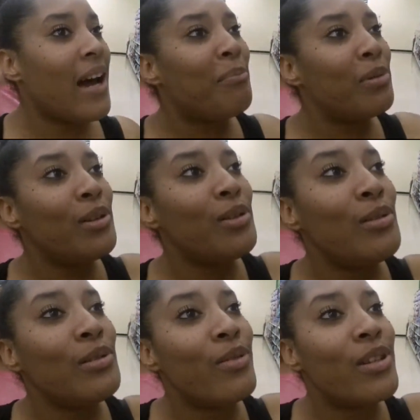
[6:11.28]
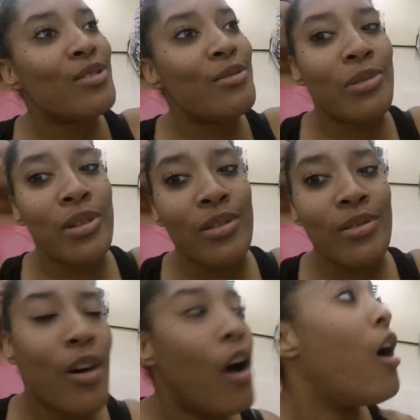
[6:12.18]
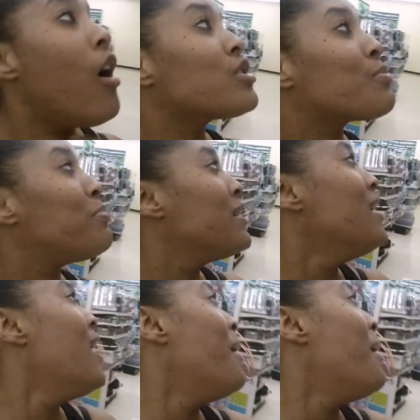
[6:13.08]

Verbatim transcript: They got blue. You want to do blue? It's oh, black and